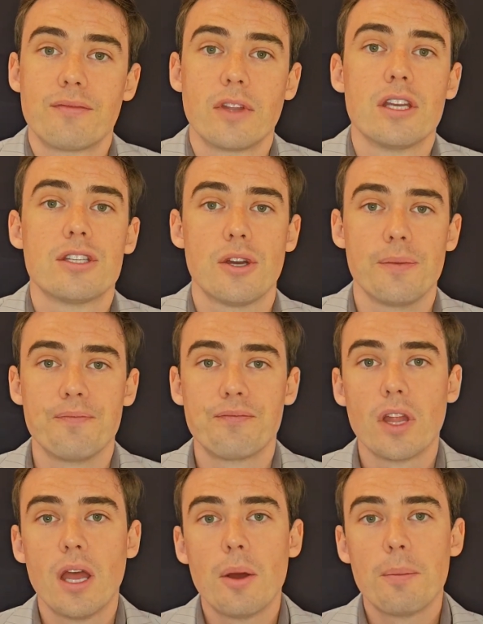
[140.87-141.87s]
So
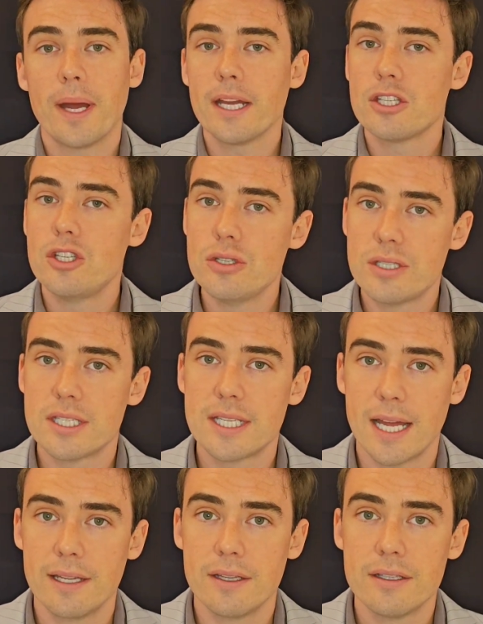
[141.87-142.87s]
banks use the
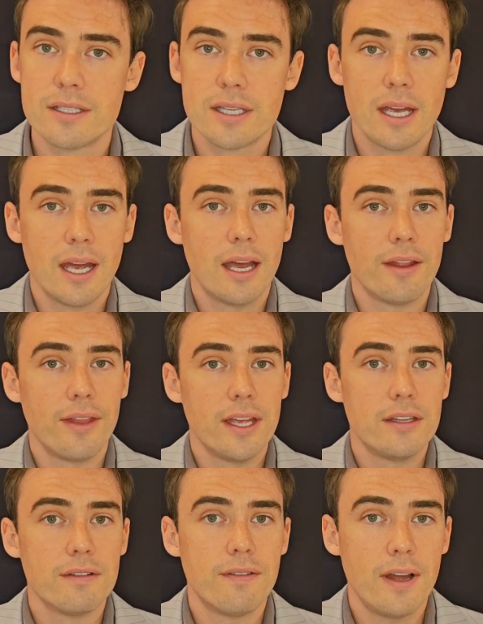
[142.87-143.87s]
standards and they
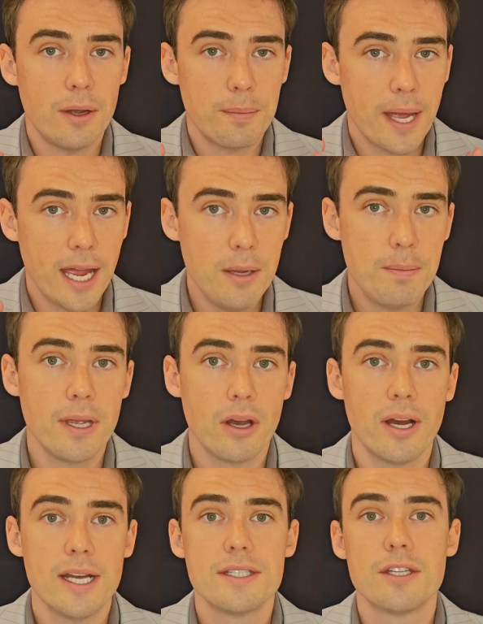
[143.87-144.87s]
develop
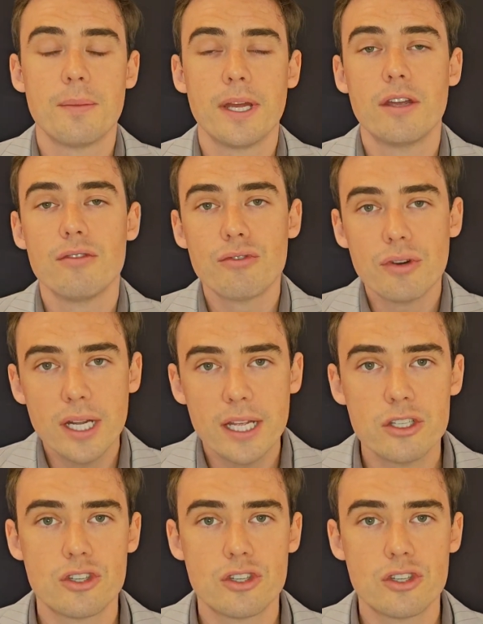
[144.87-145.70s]
APIs that make it really